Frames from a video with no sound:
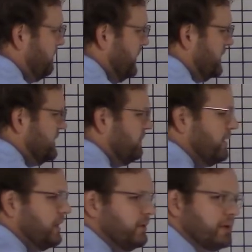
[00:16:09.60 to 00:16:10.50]

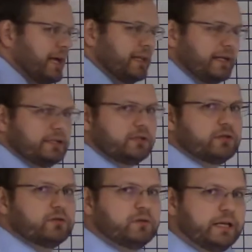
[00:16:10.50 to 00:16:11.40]
Typically what I like to
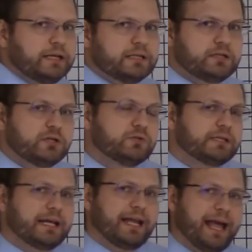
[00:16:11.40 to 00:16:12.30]
do is use
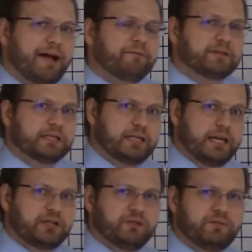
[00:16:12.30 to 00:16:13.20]
that half as a
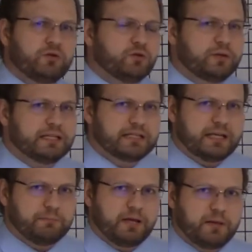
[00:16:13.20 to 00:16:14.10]
gauge. If you're doing this
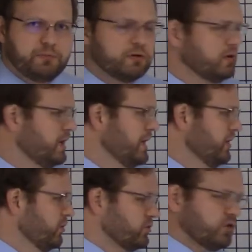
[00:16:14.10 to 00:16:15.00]
on paper,
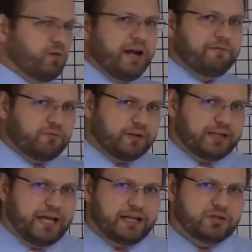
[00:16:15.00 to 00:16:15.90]
those graph grid
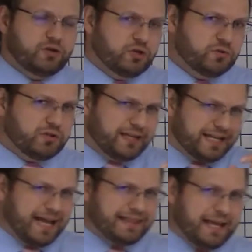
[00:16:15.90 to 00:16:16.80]
lines are usually
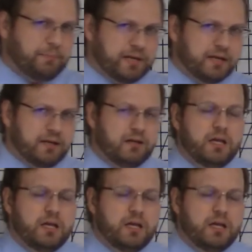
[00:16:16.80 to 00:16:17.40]
not that big.